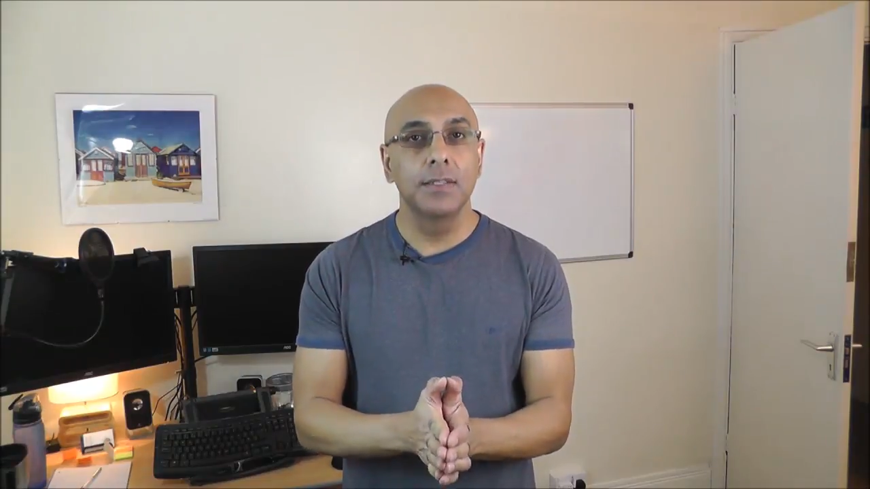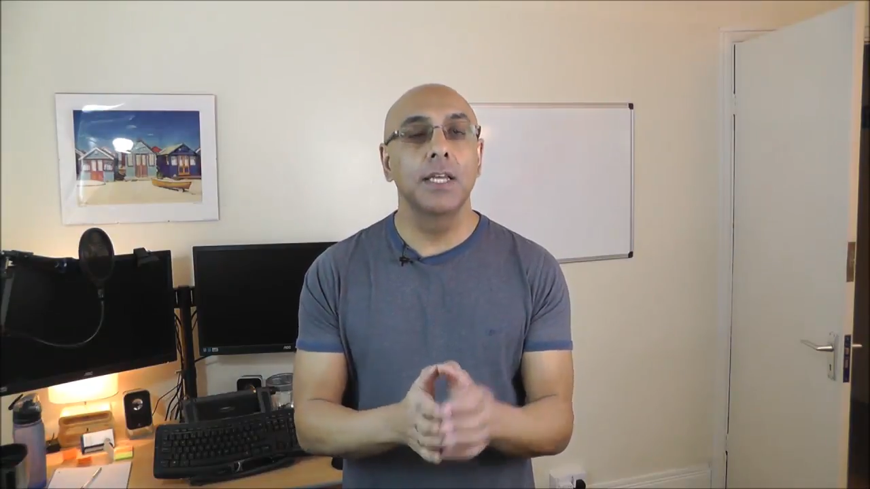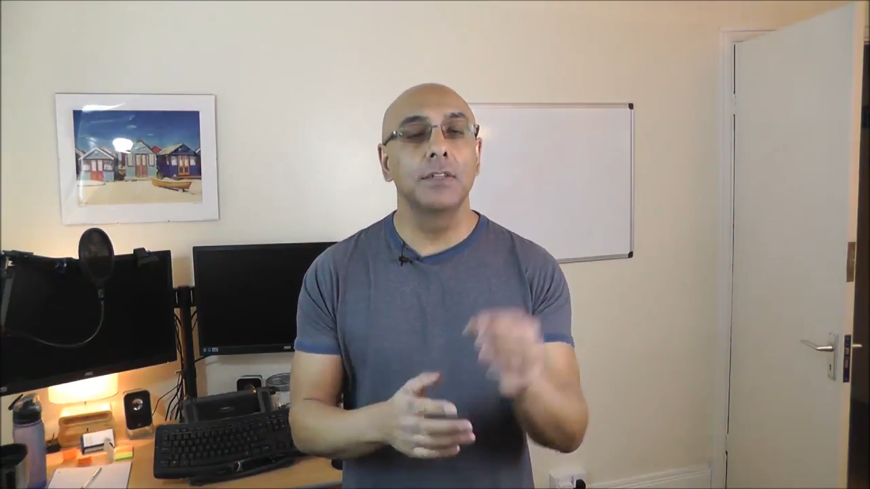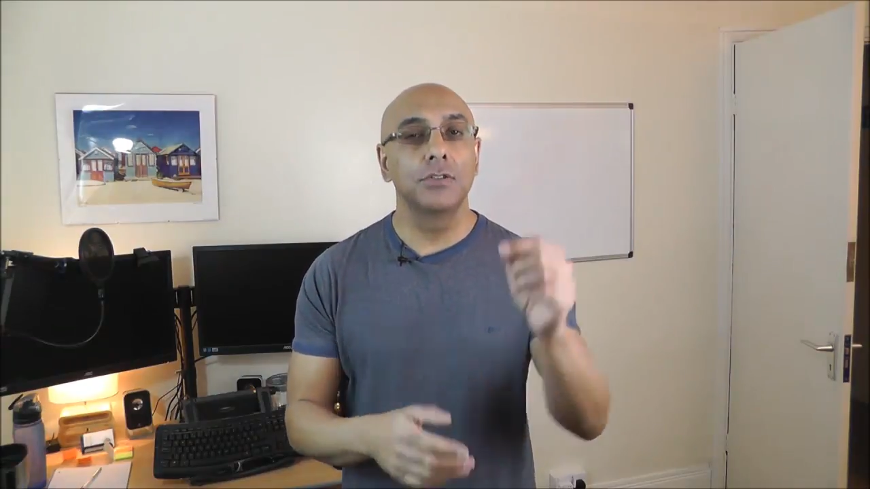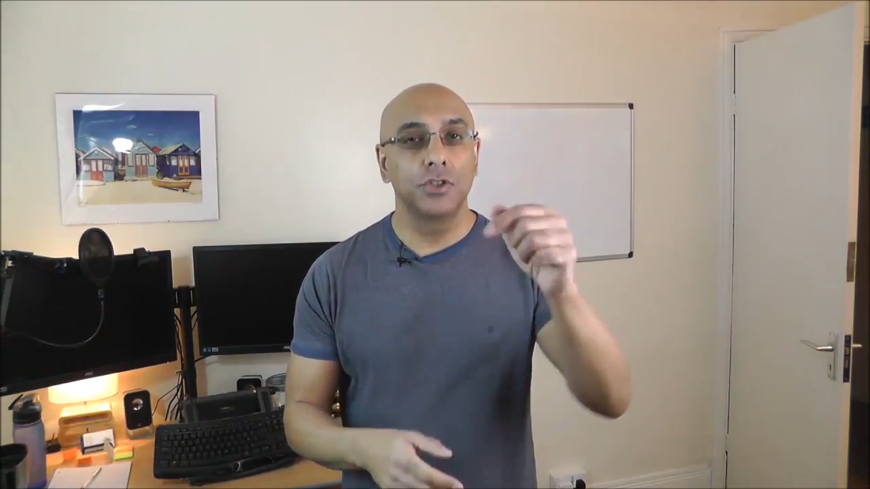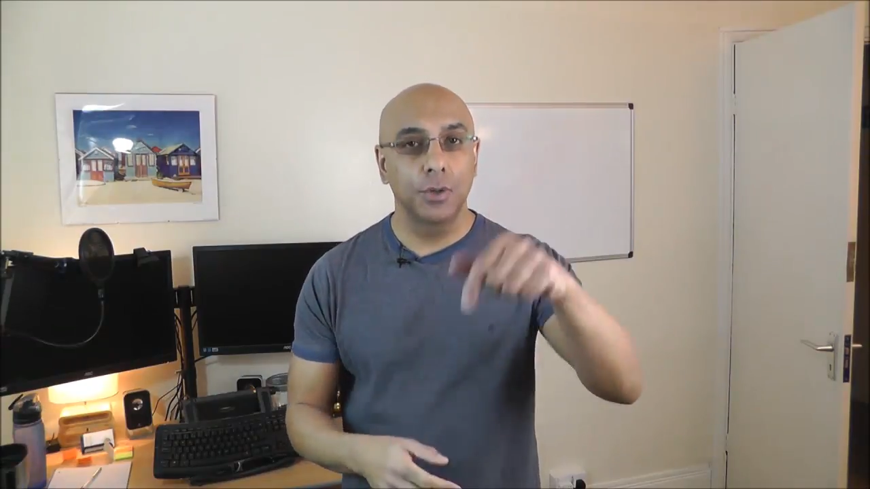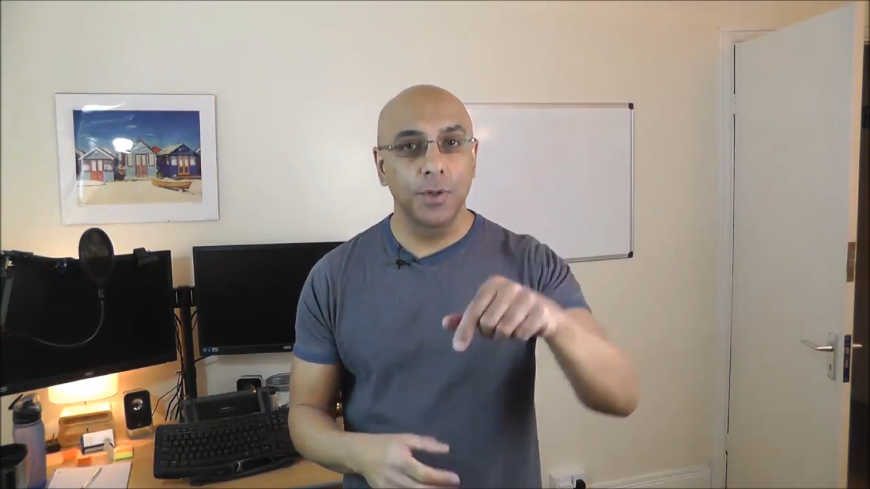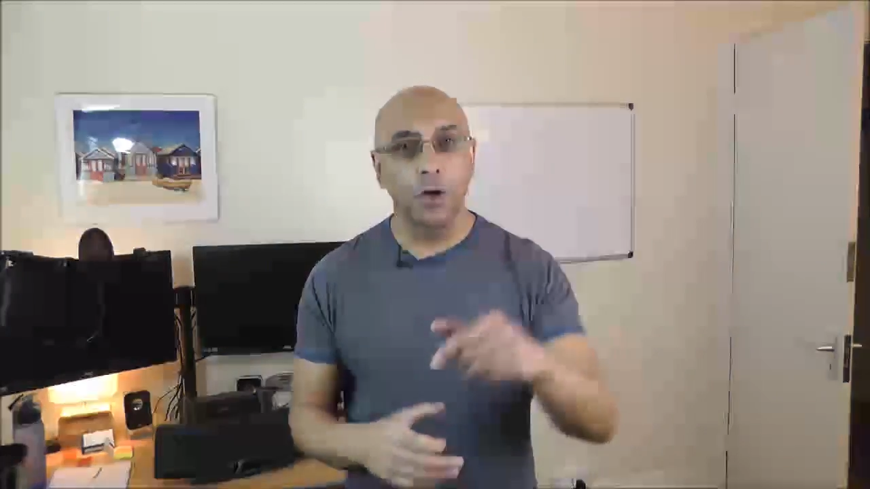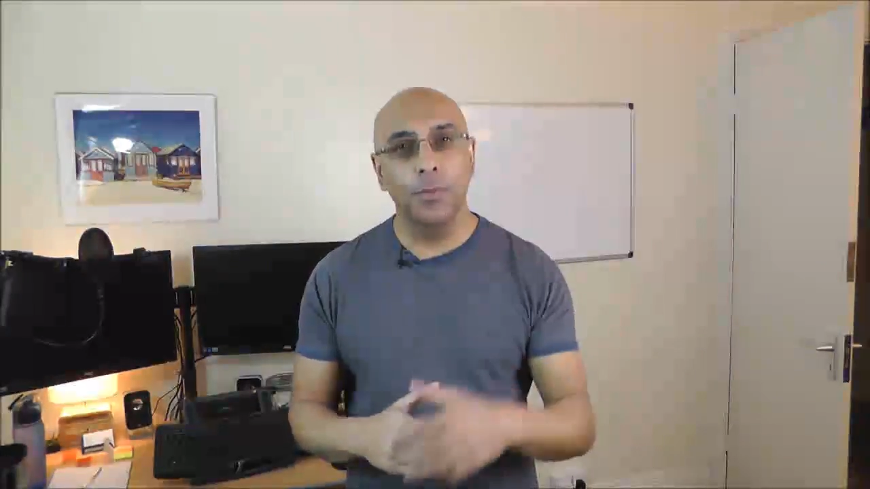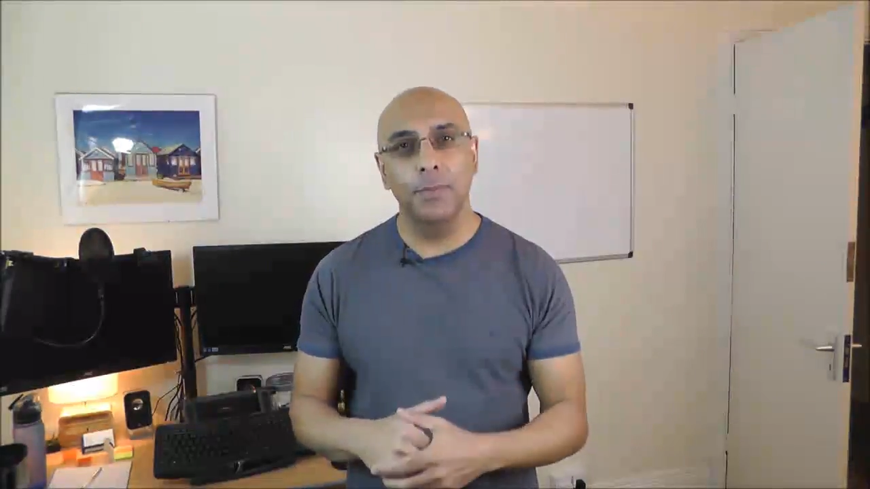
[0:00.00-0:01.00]
then drop
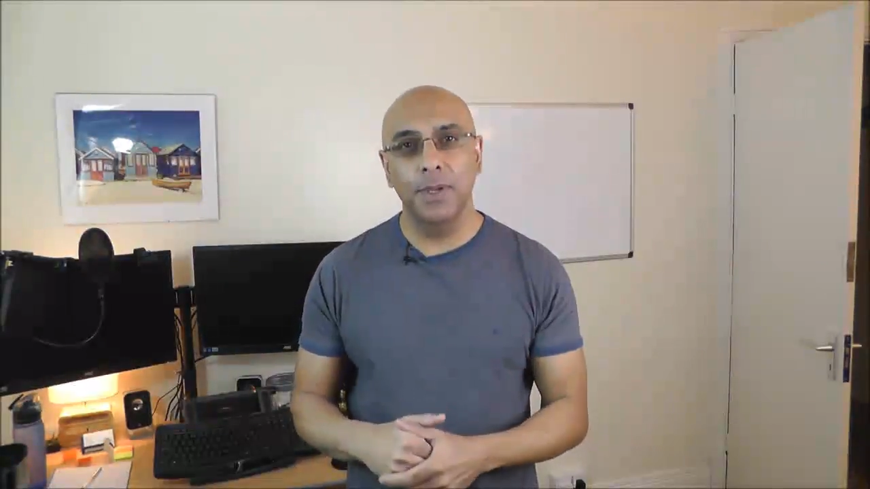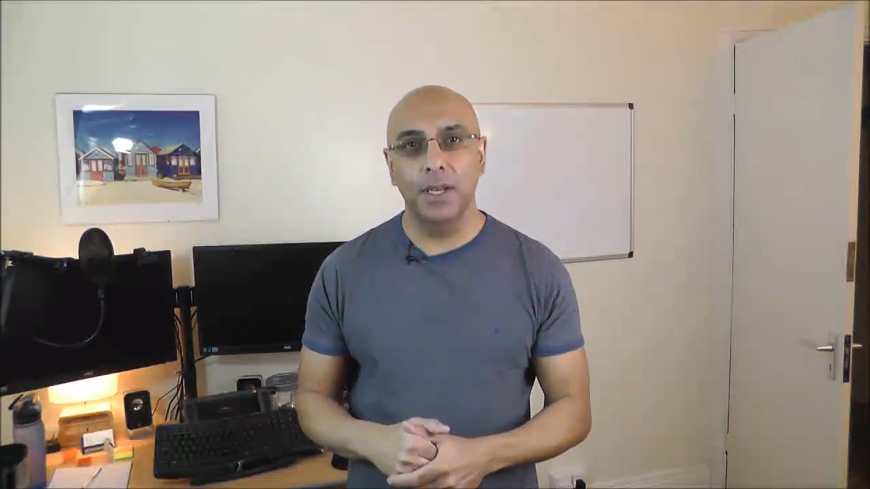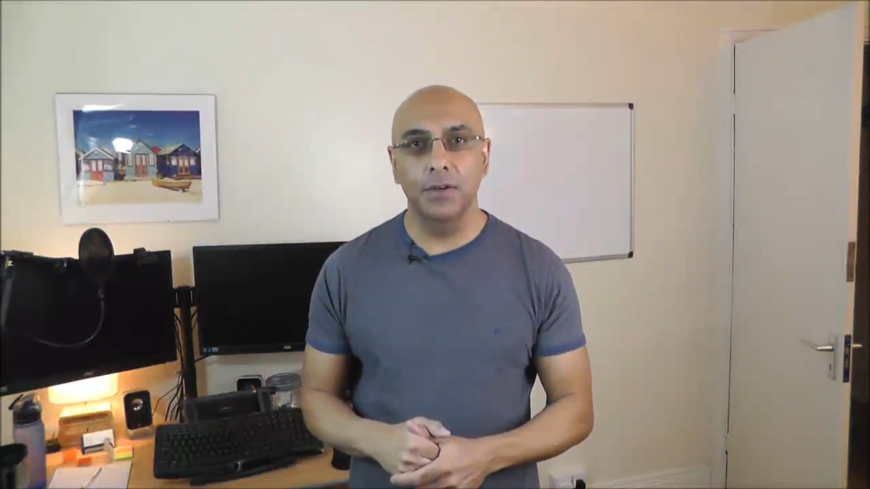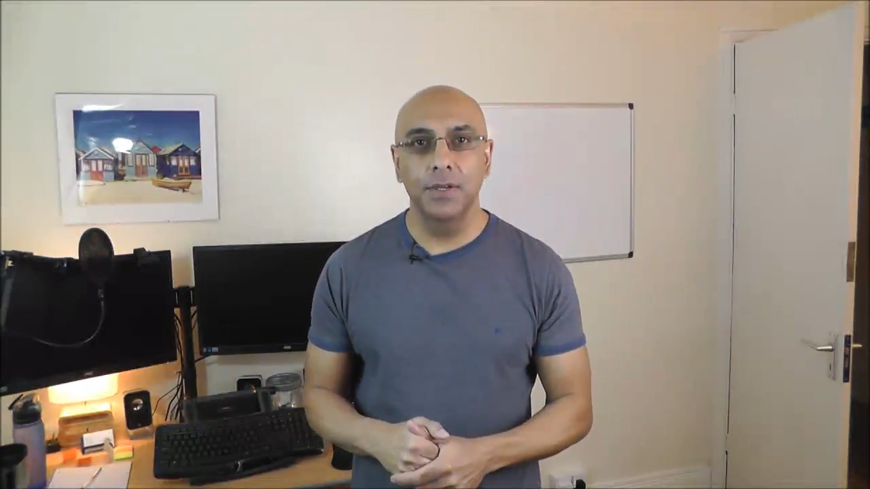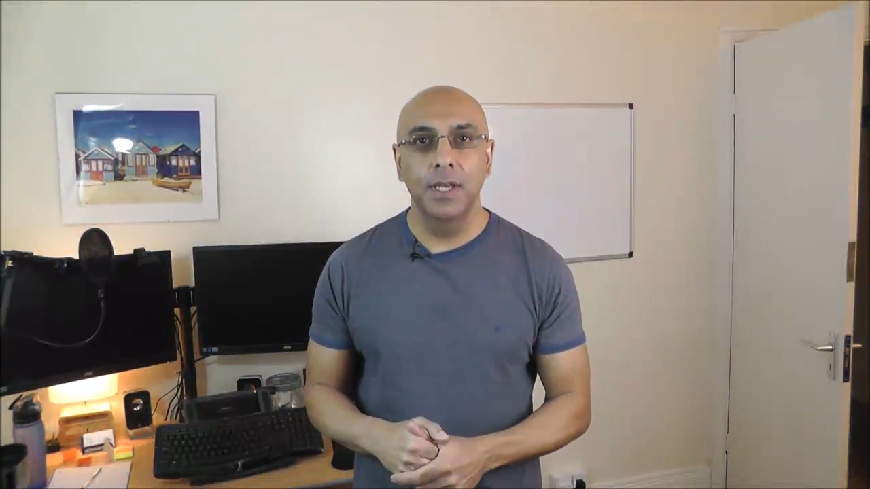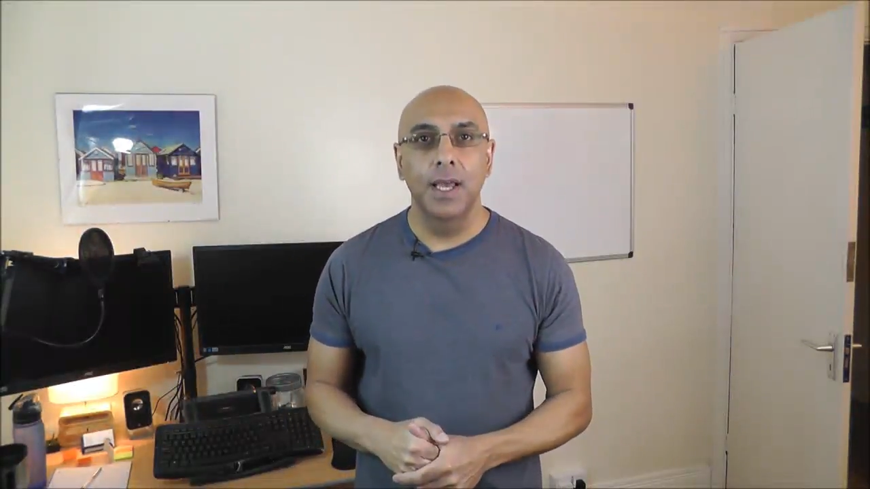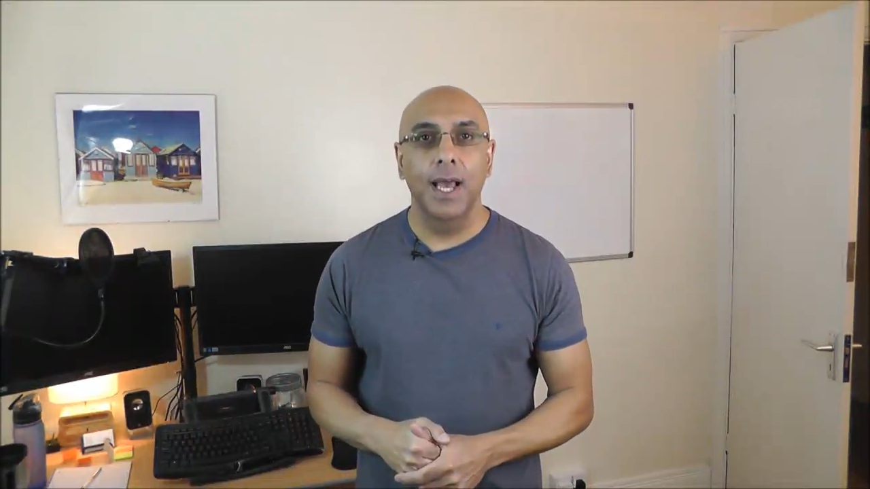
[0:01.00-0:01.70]
a comment below